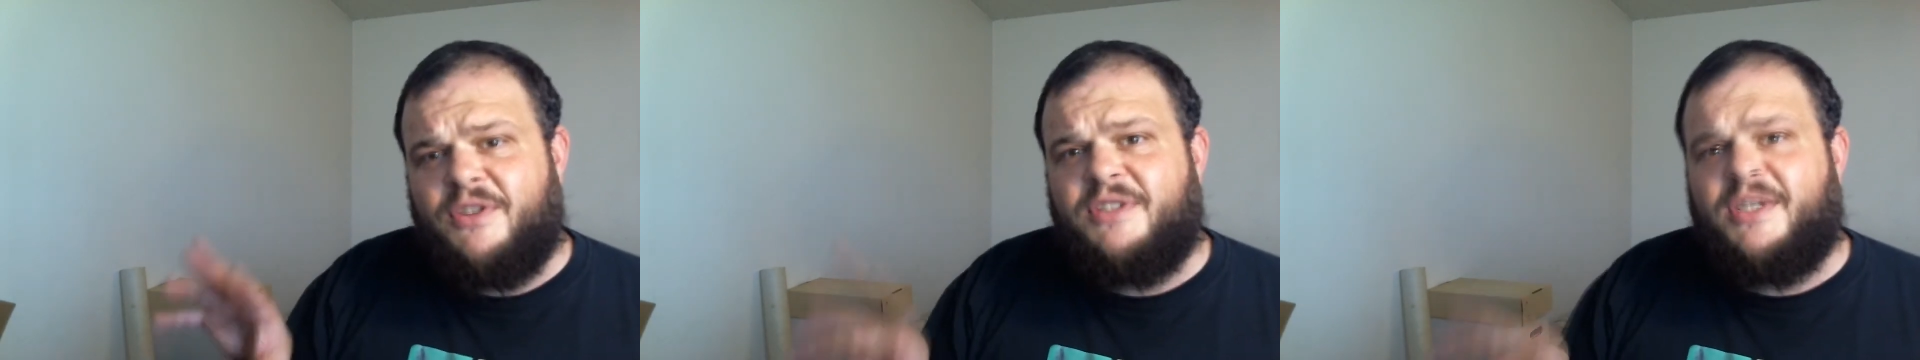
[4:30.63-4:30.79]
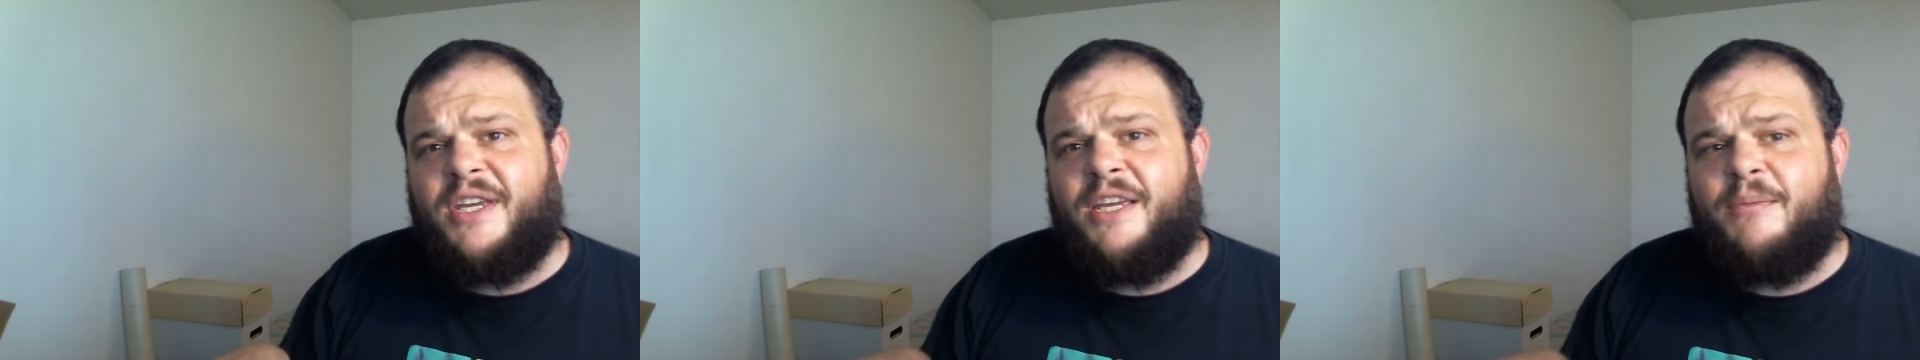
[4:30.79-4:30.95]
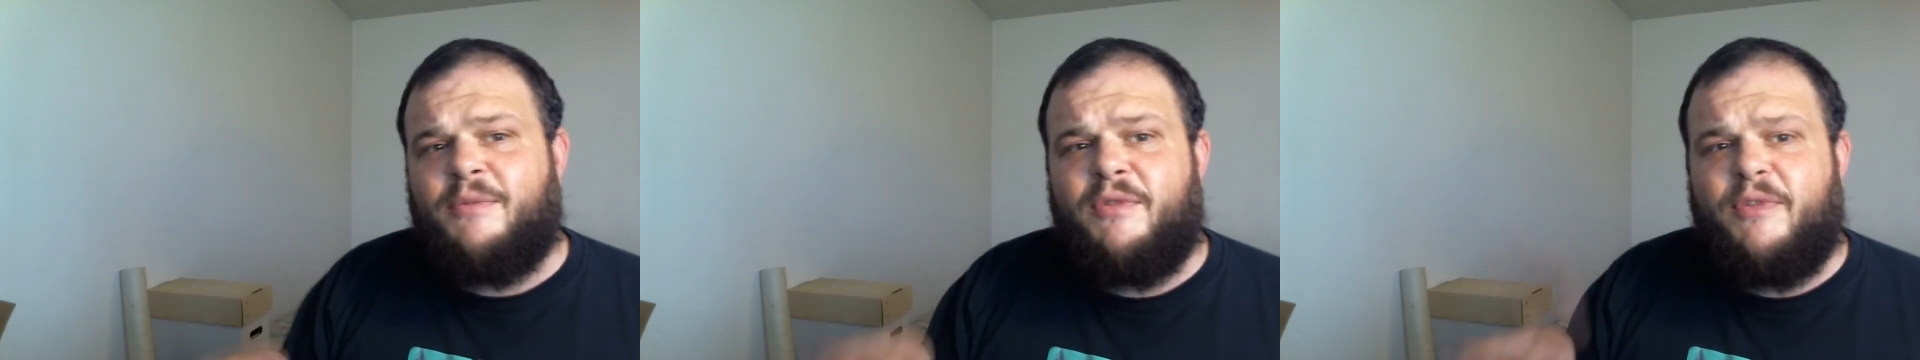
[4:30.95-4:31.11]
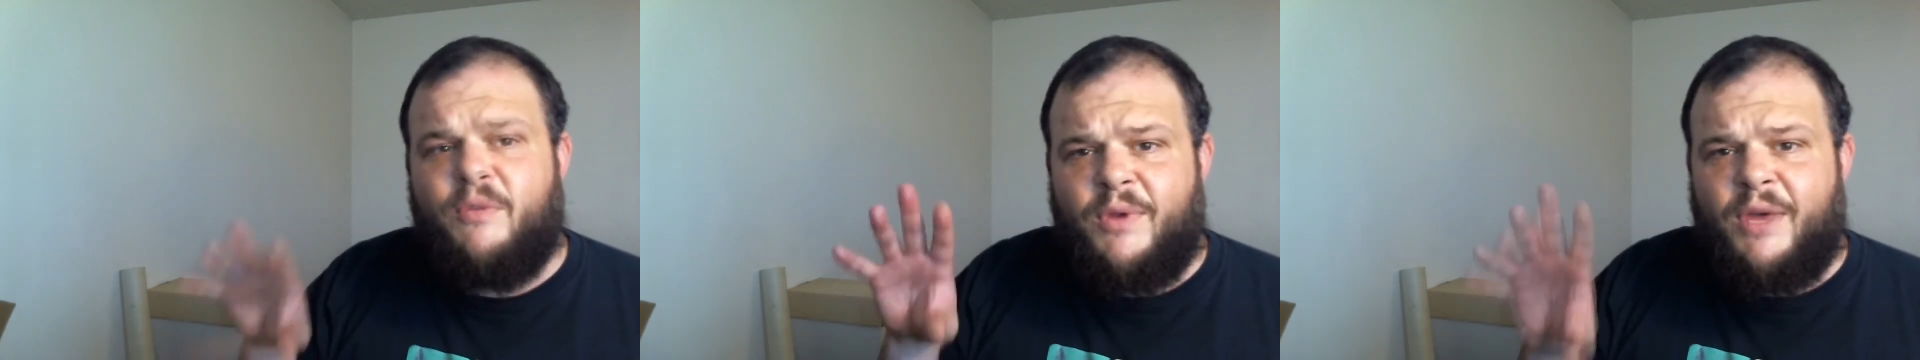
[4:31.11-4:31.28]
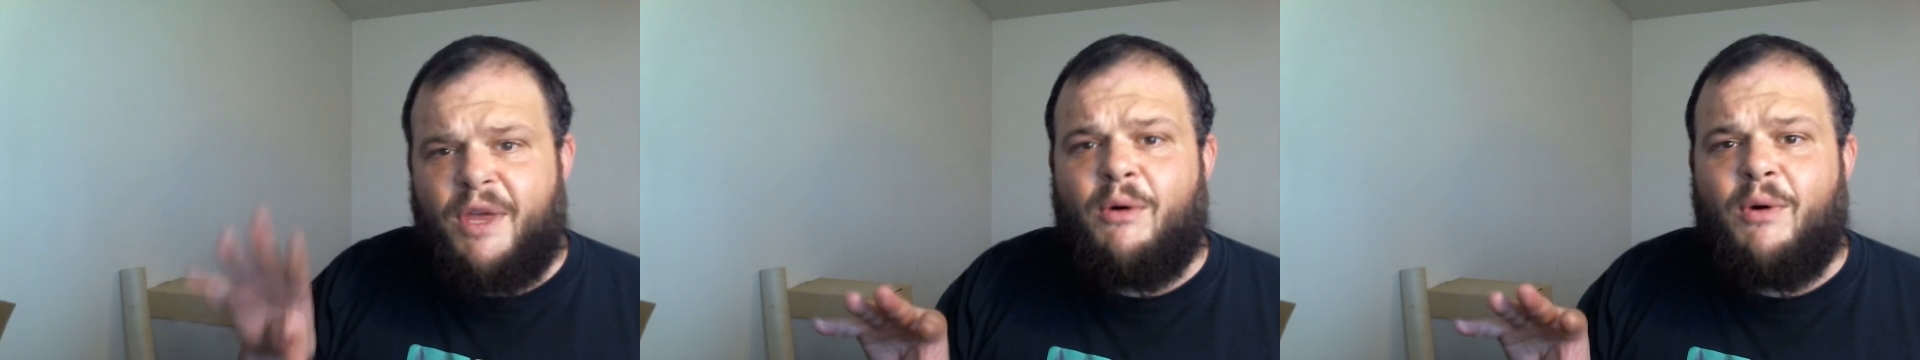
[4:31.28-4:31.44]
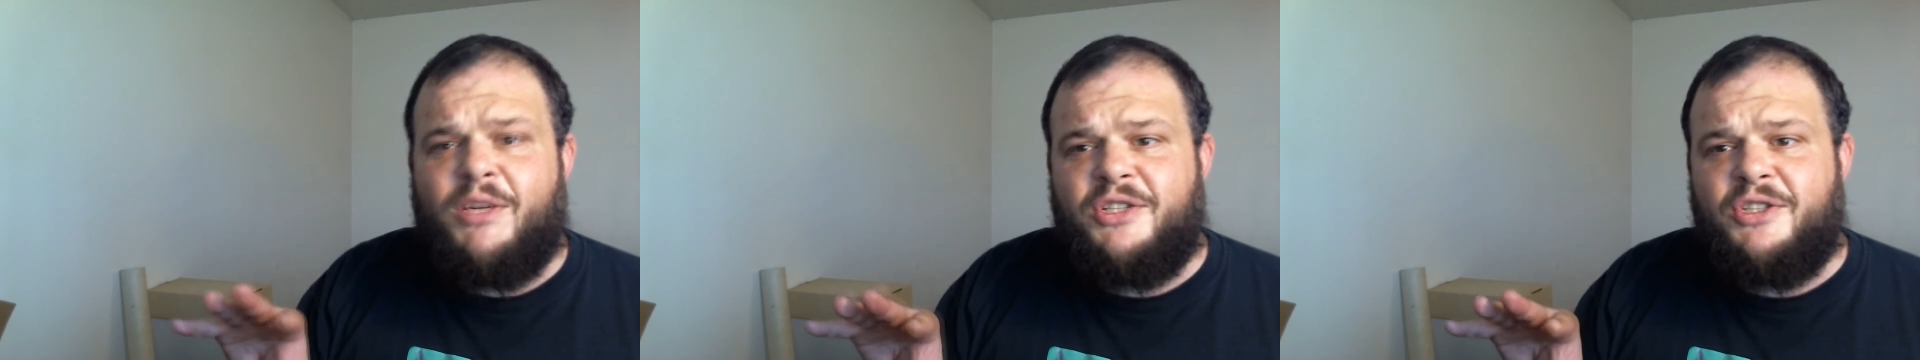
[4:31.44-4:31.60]
second movie
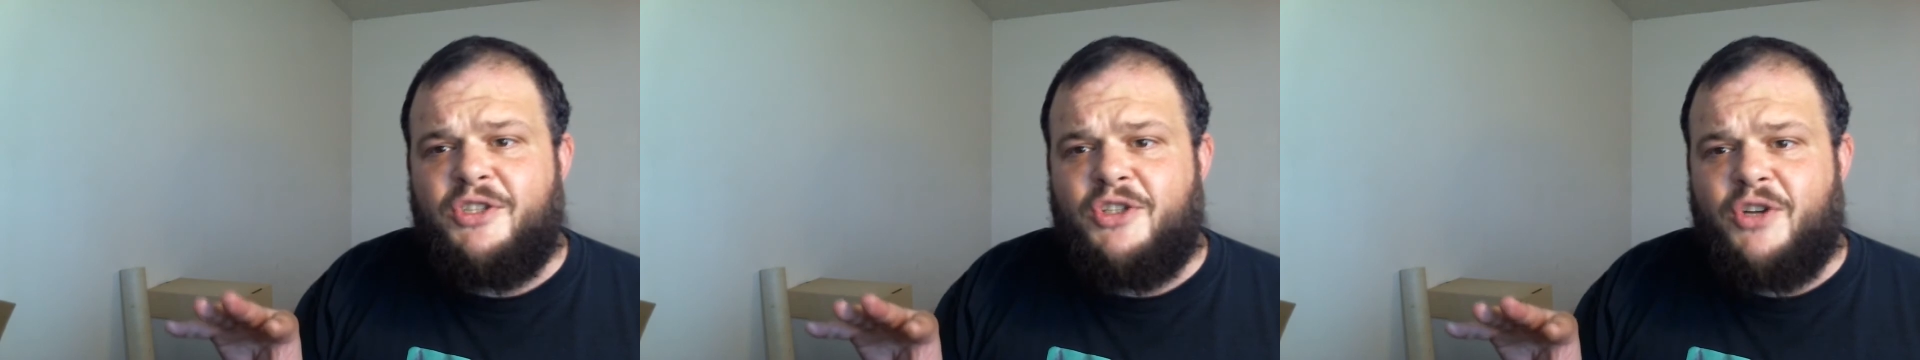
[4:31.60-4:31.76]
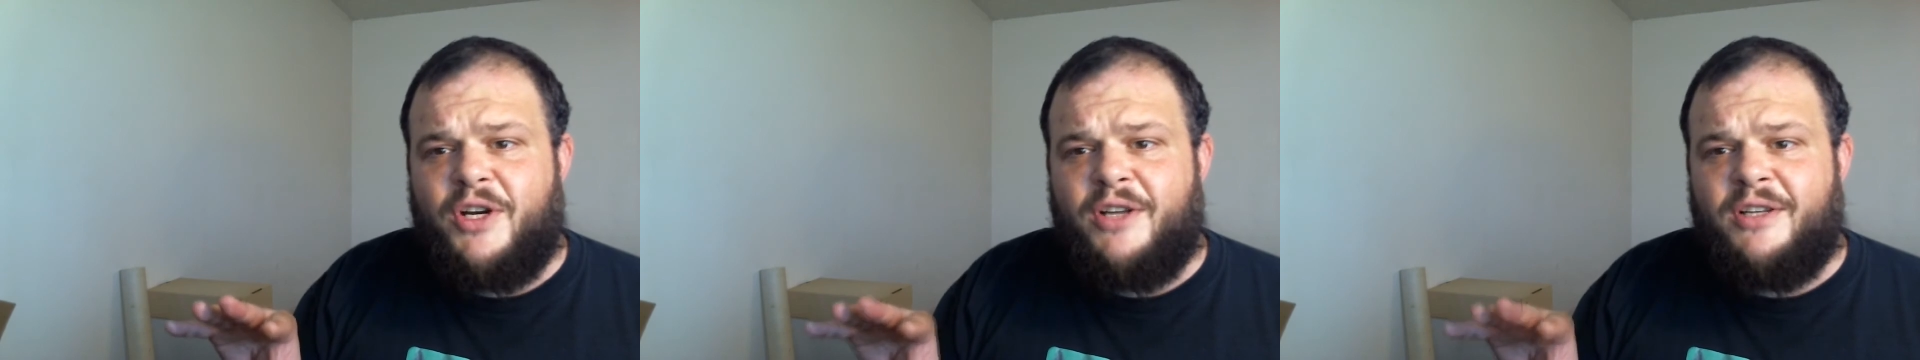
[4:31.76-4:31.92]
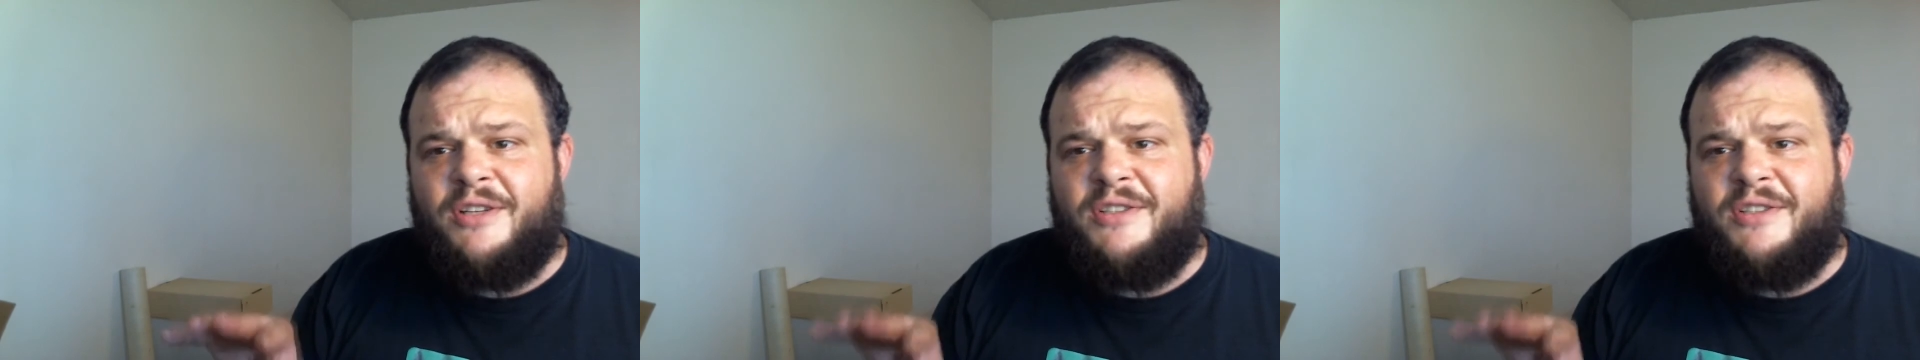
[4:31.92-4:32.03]
without watching the trailer,